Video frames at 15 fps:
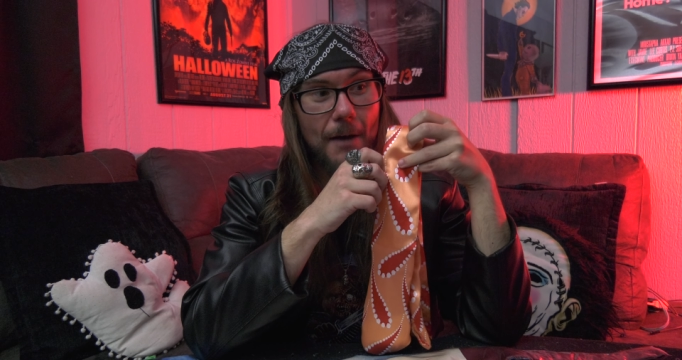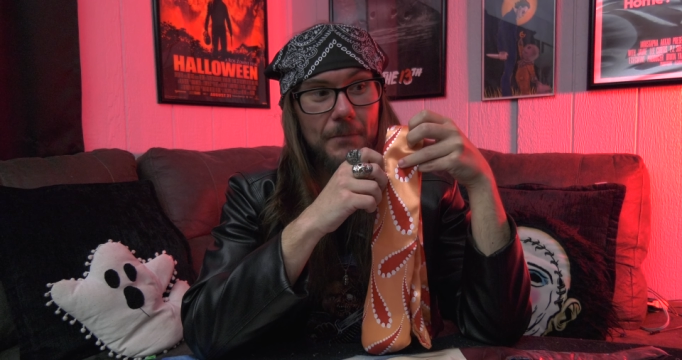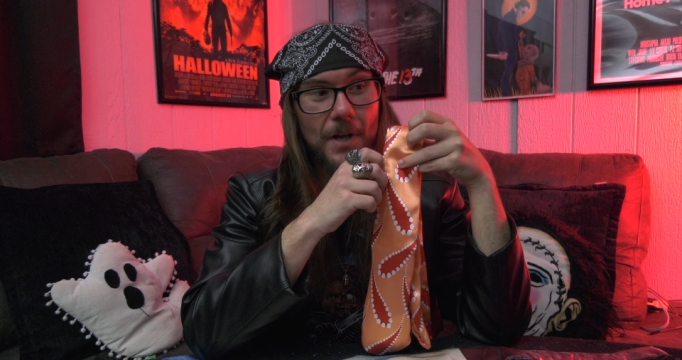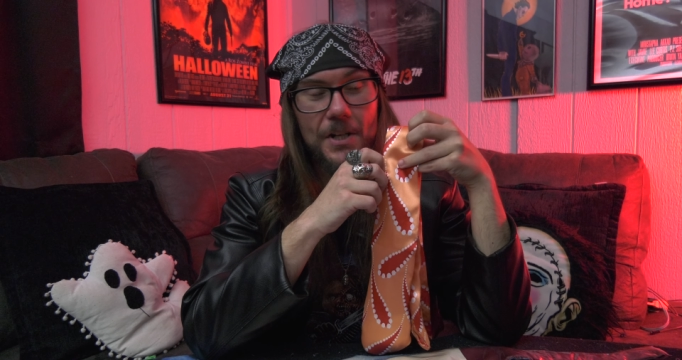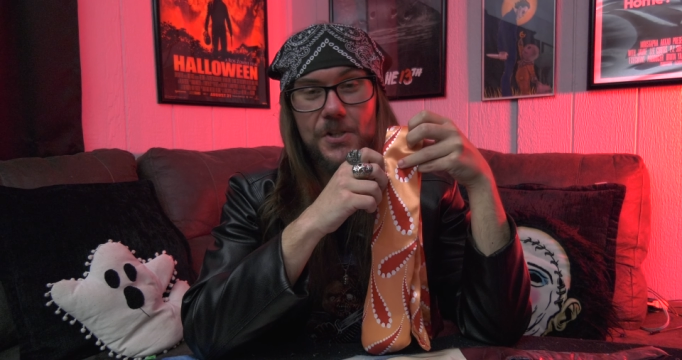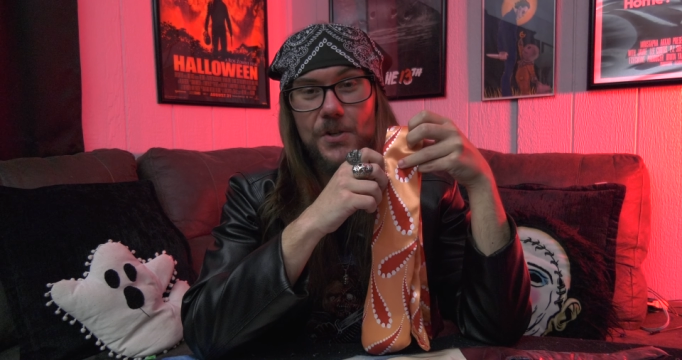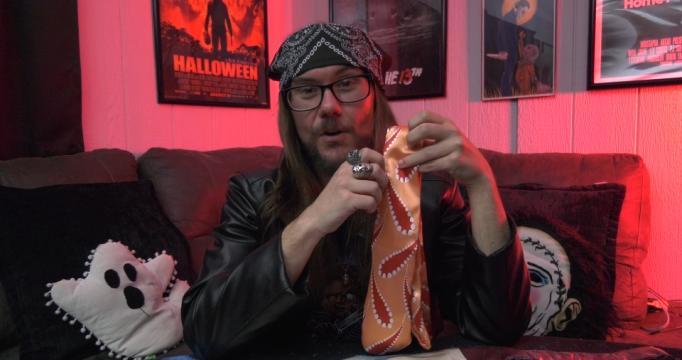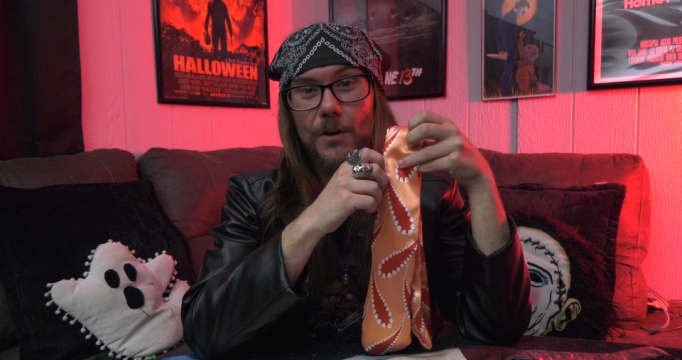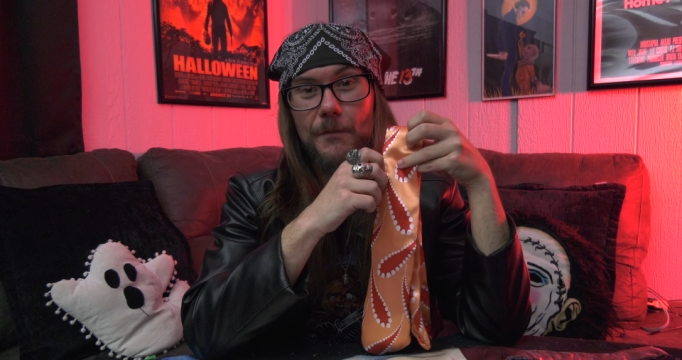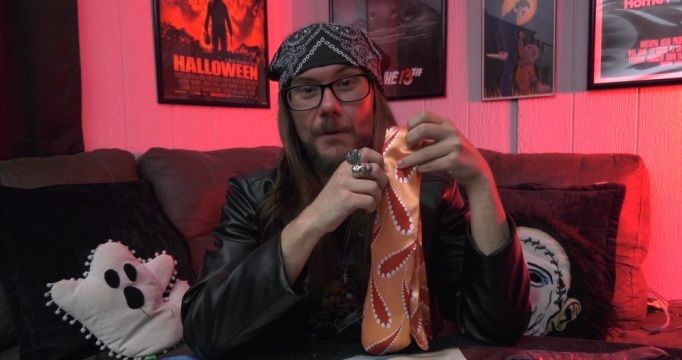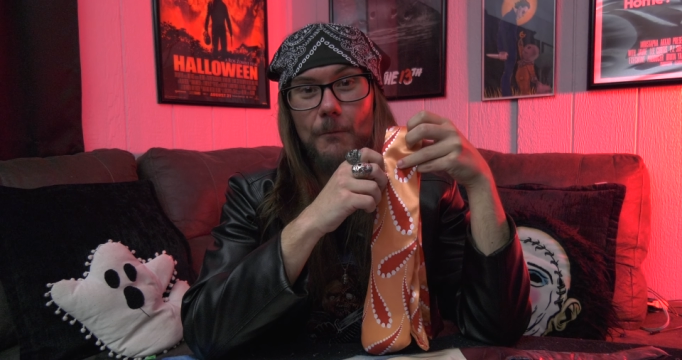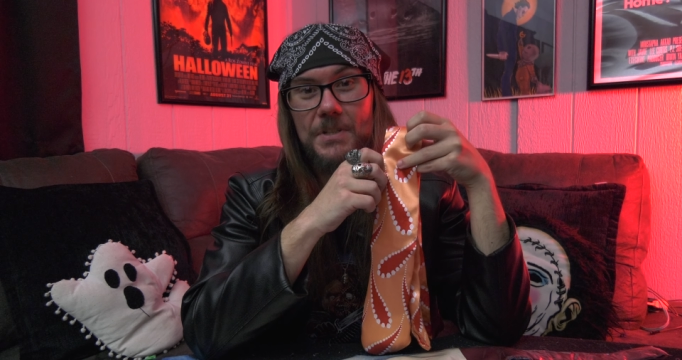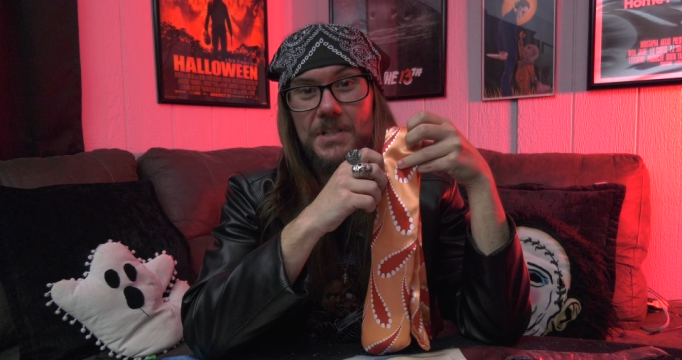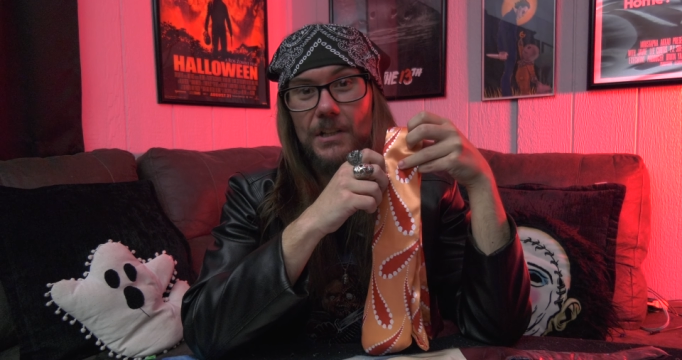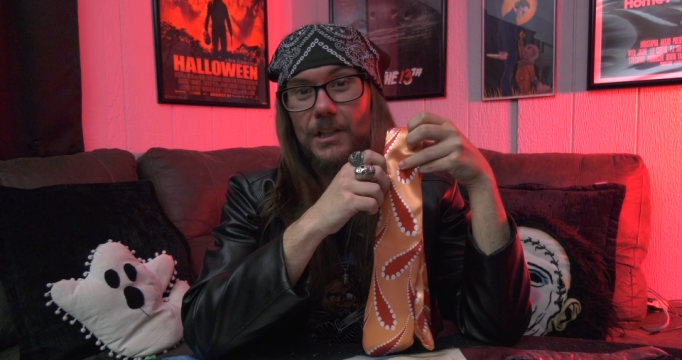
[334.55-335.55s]
I'm not sure if
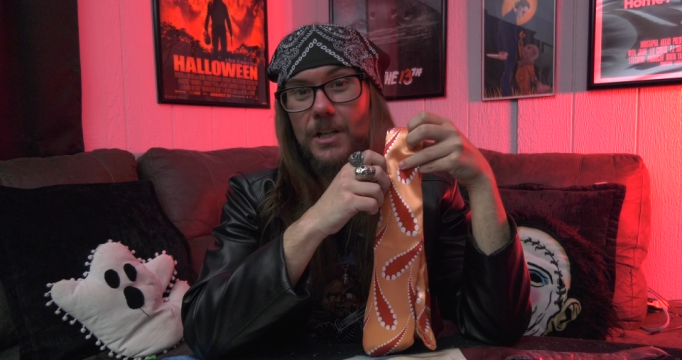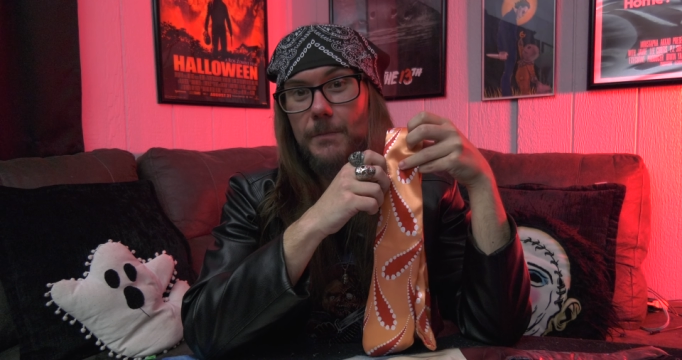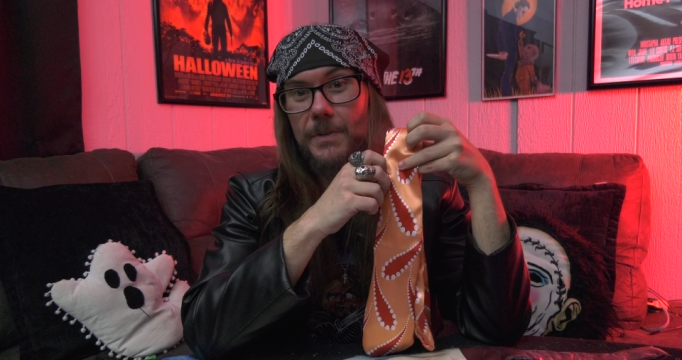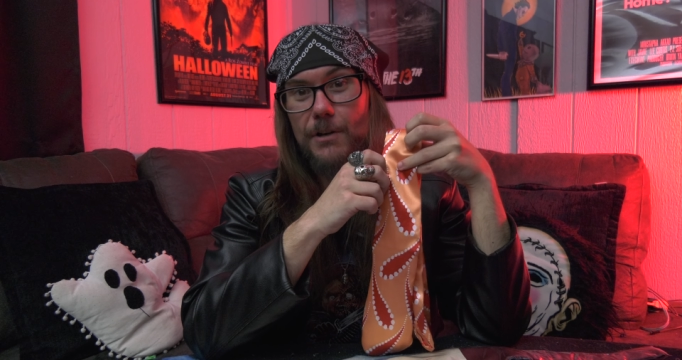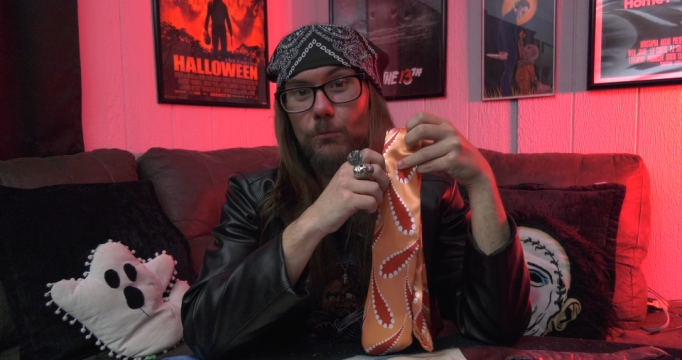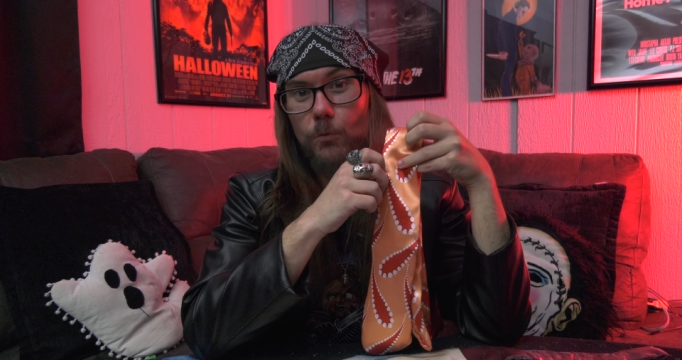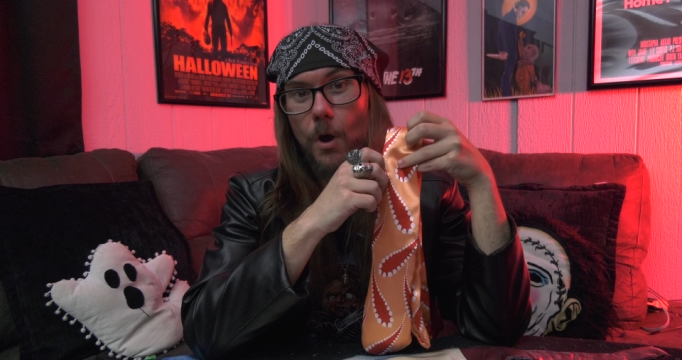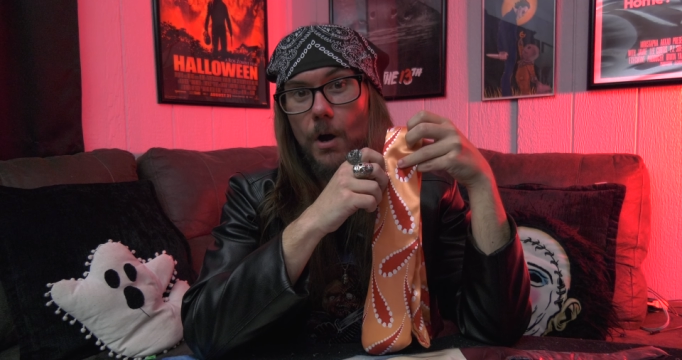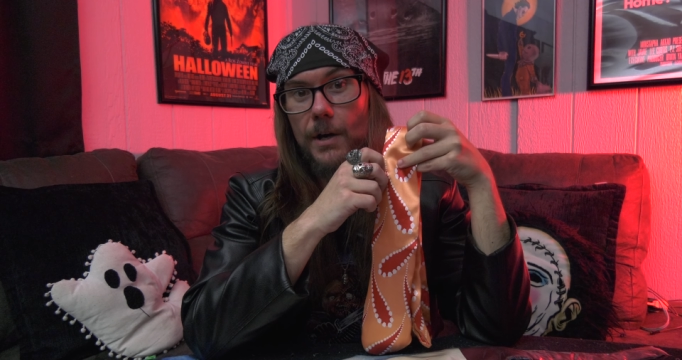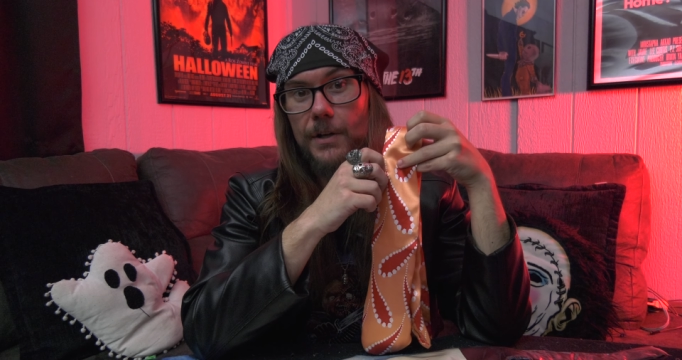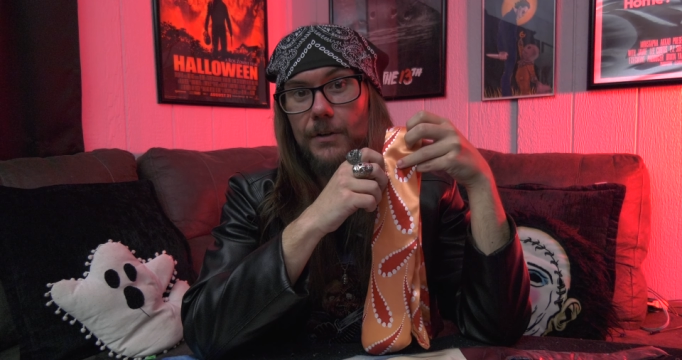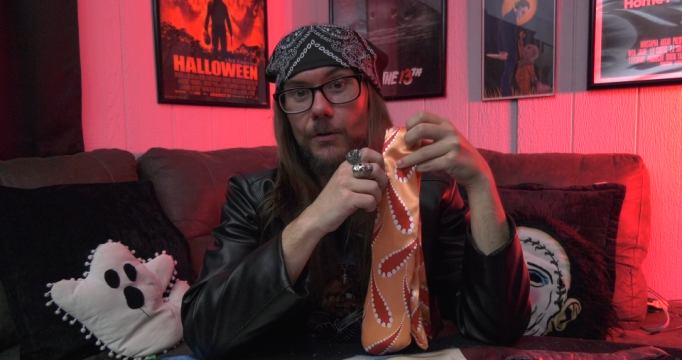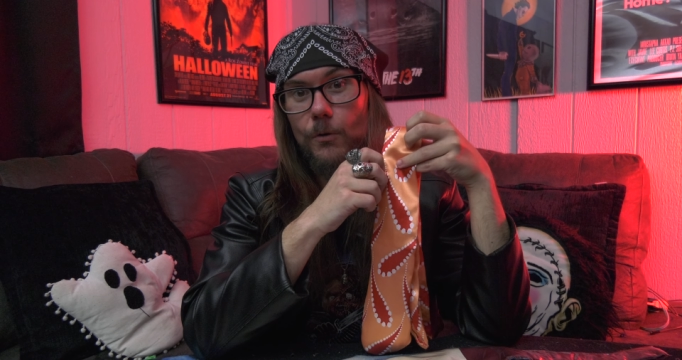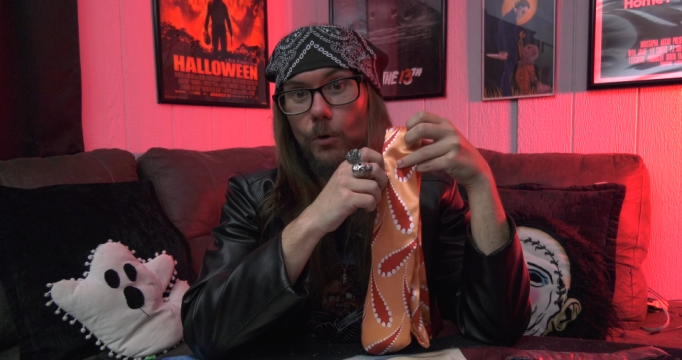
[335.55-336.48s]
it was a limited run